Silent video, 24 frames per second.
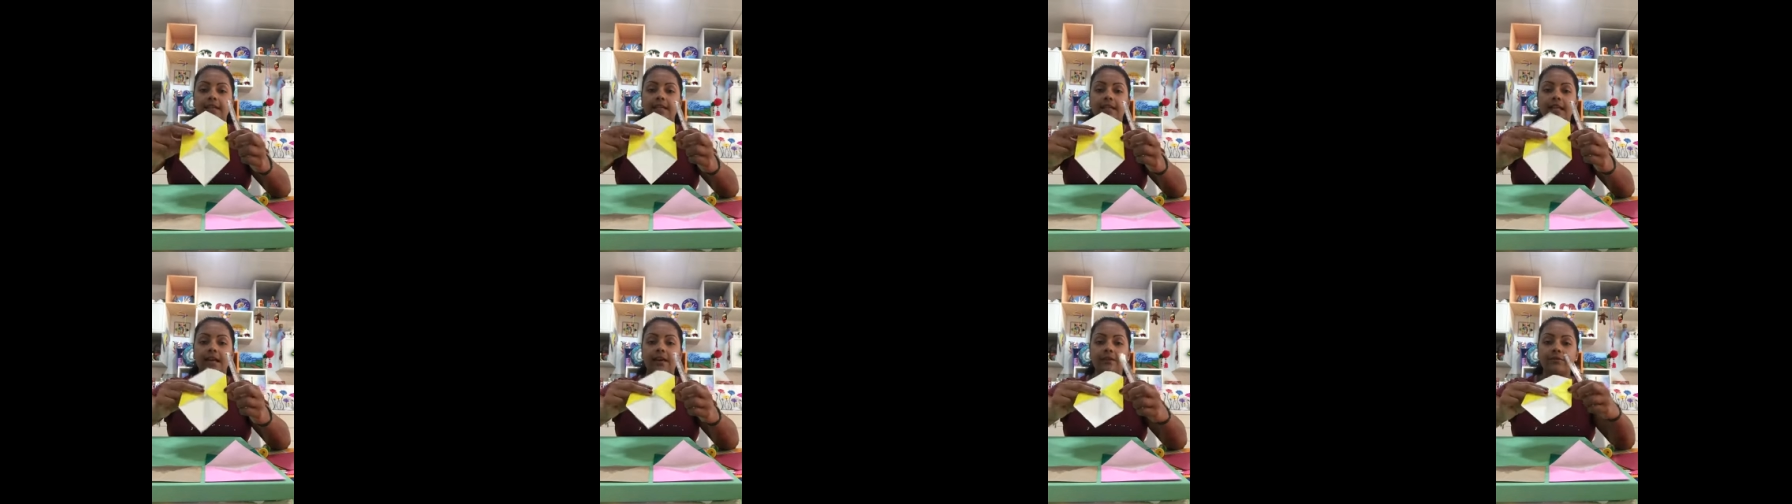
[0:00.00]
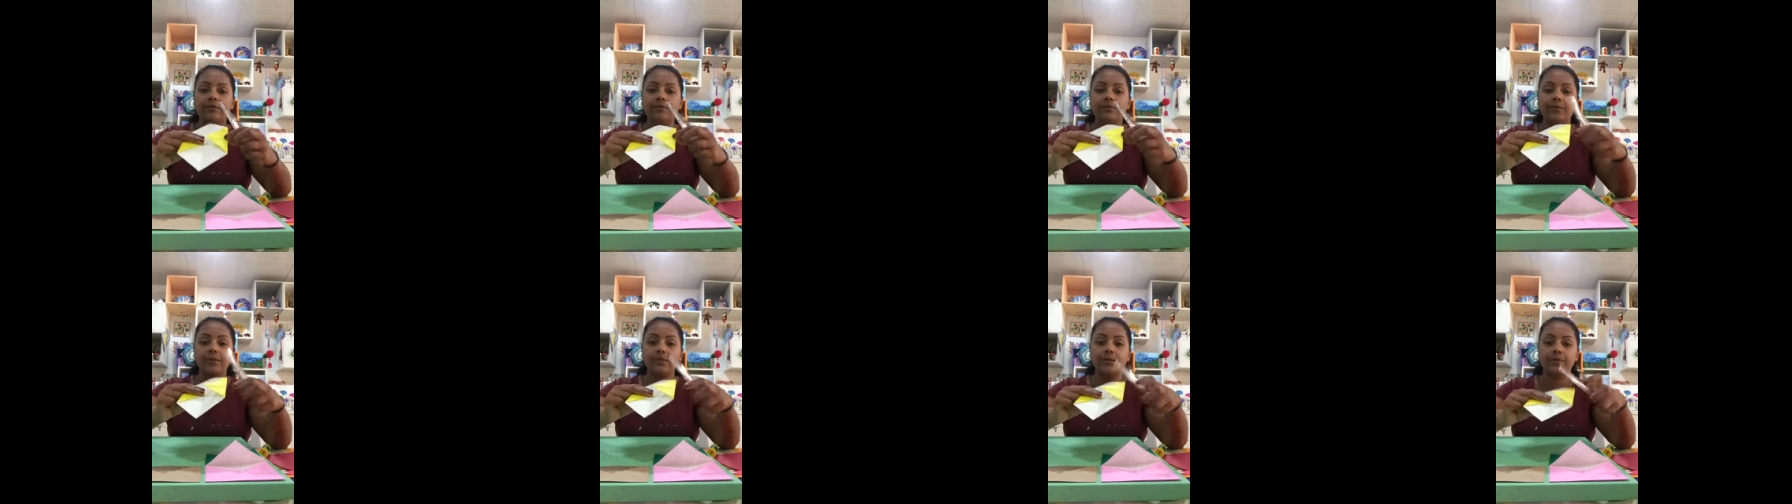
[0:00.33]
Now
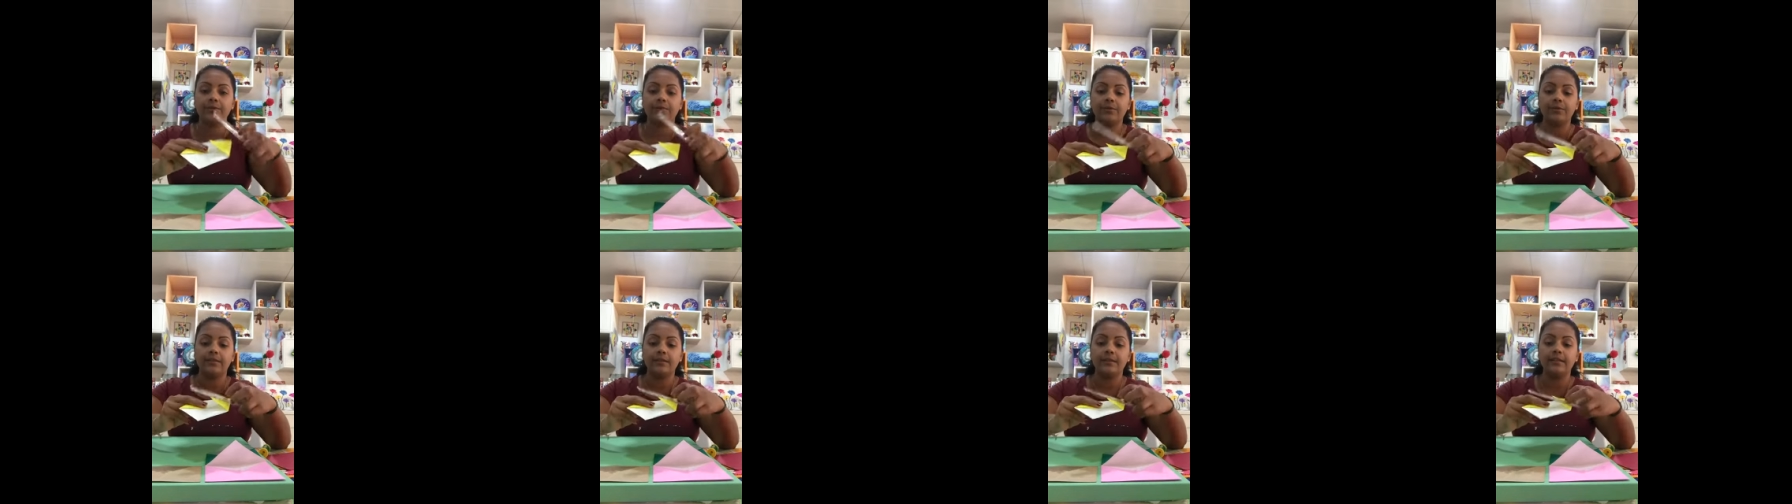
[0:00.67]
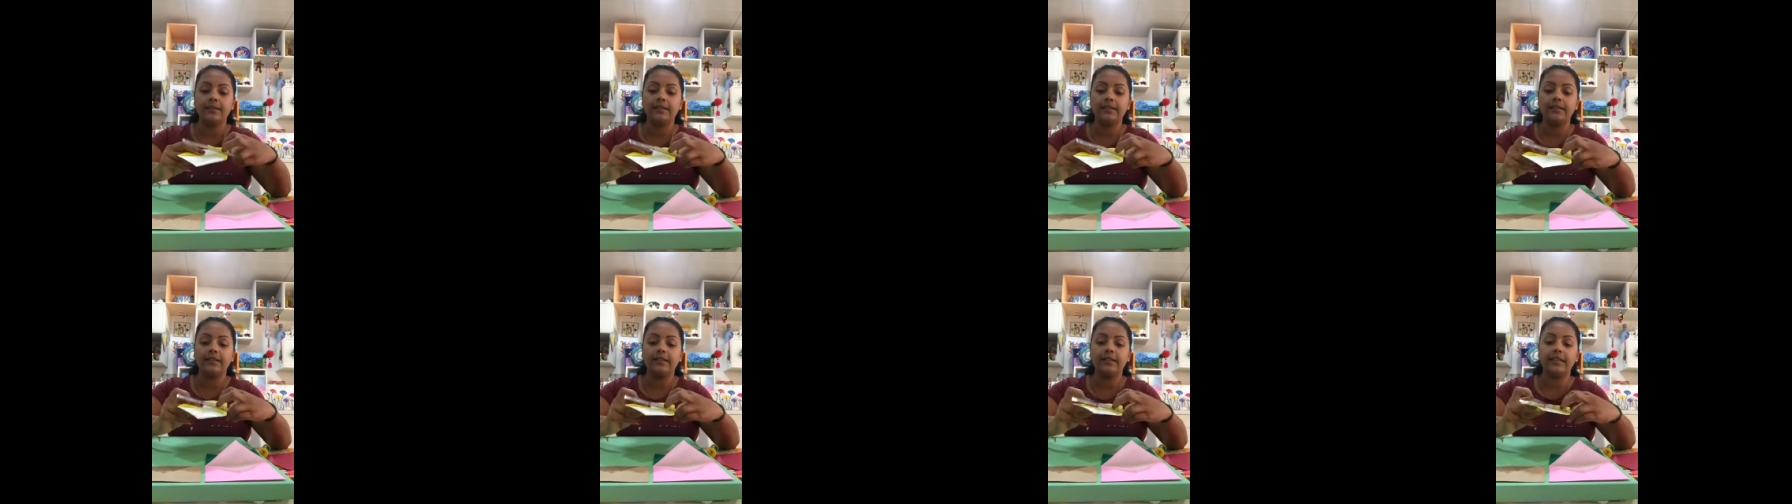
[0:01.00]
use a
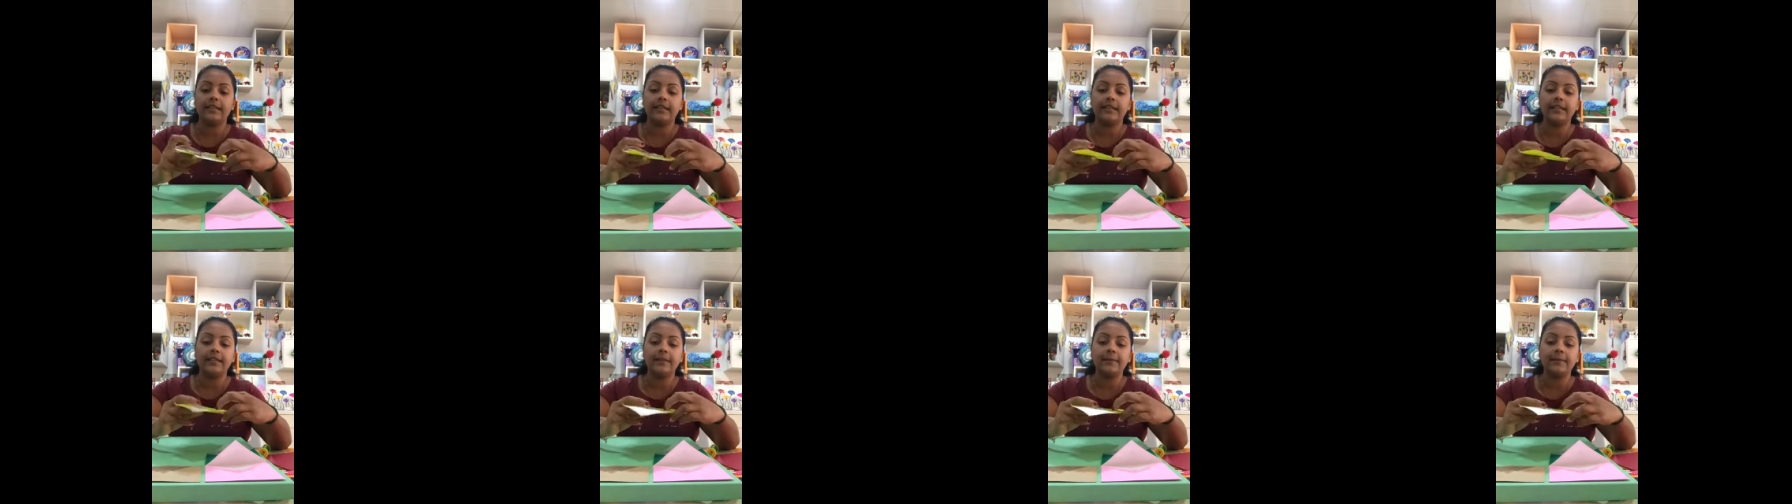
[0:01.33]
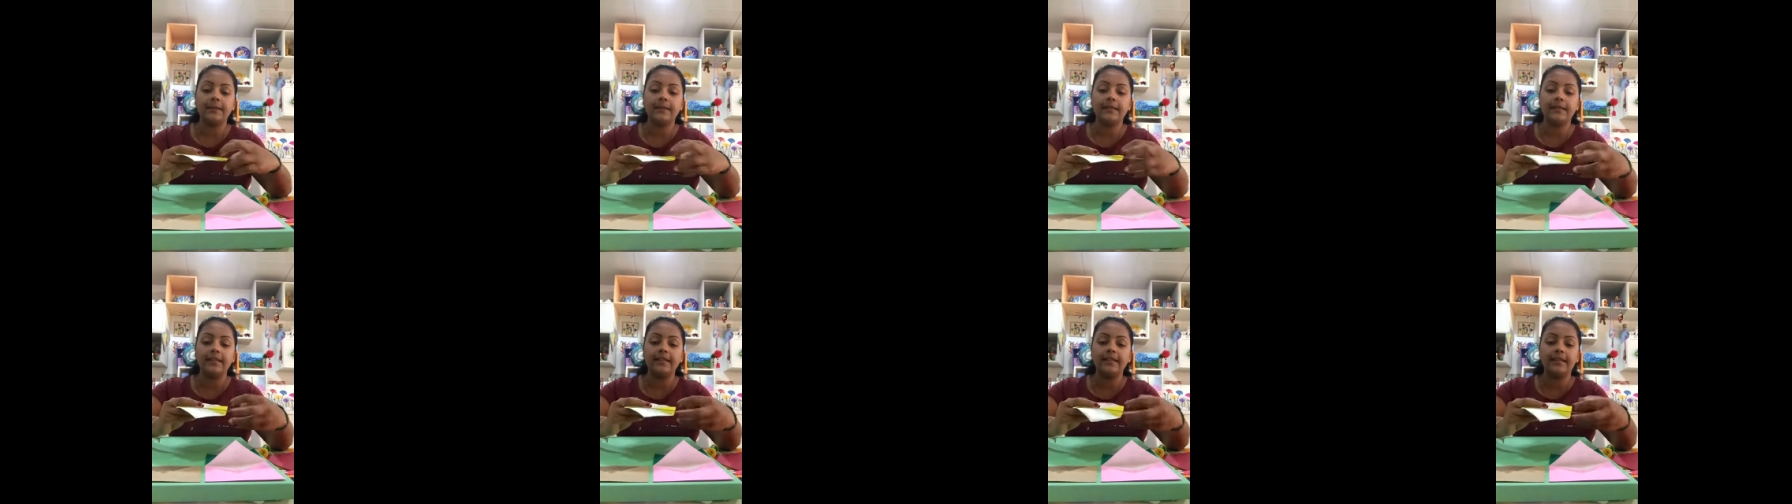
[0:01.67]
ruler, keep
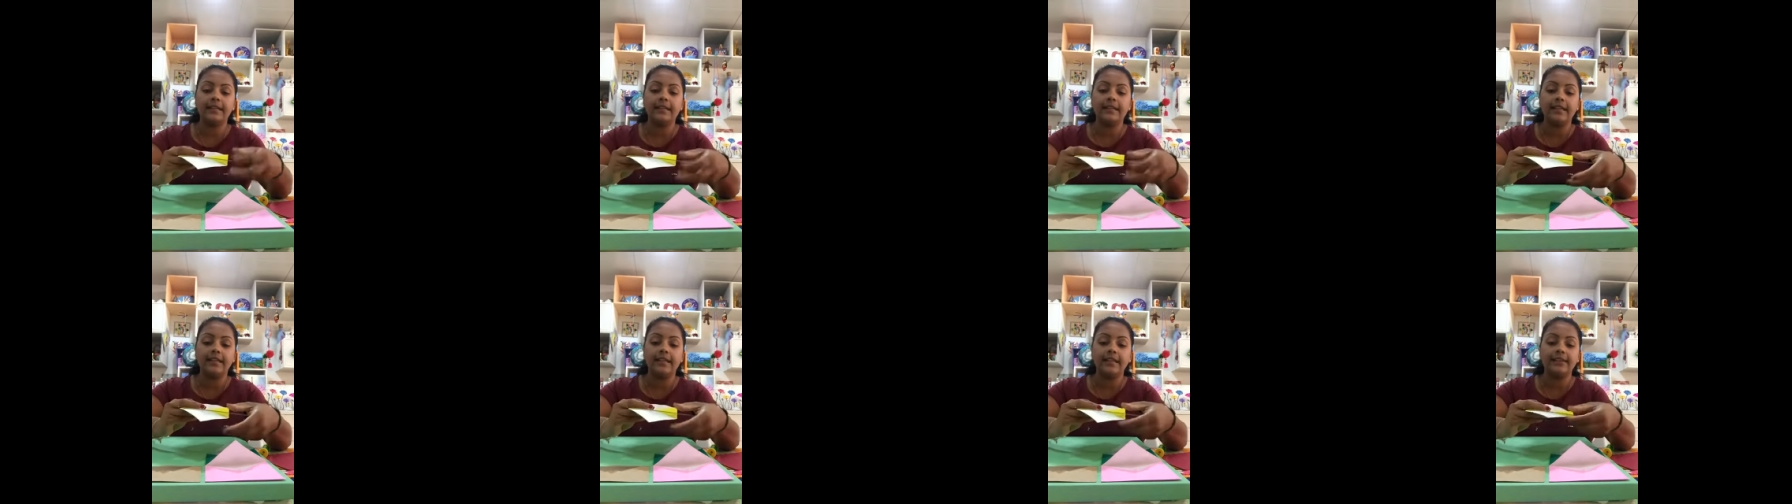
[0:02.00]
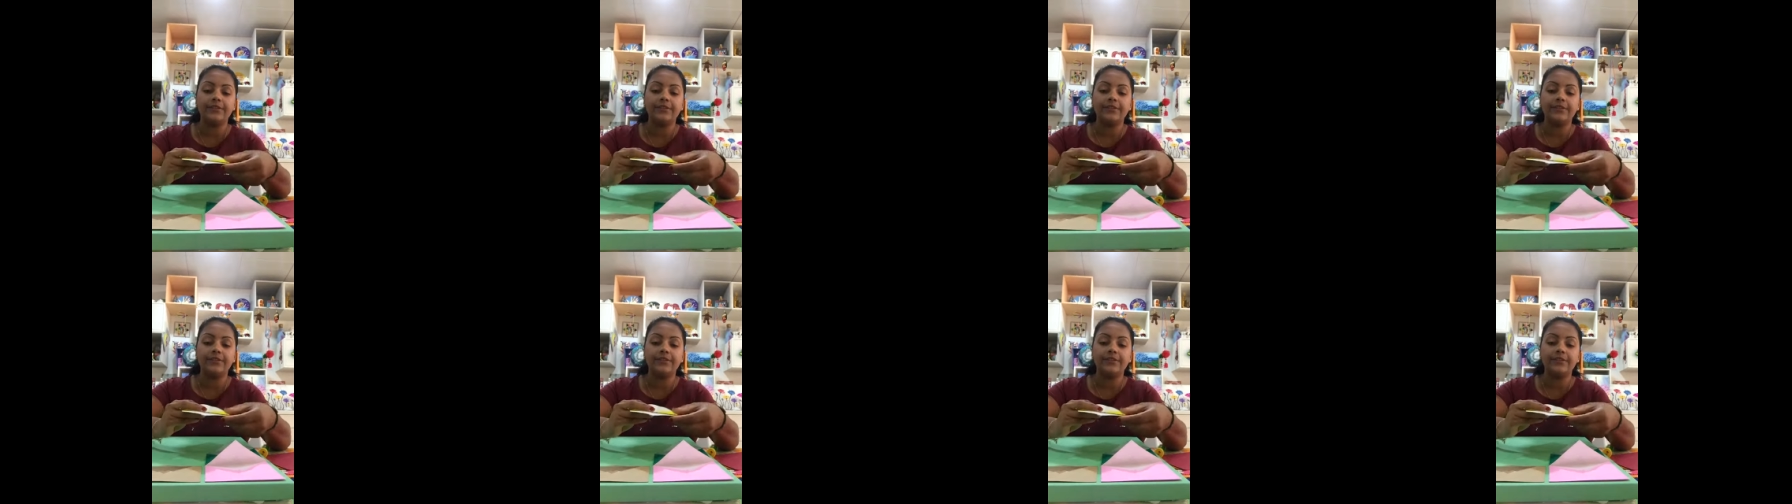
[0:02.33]
it in the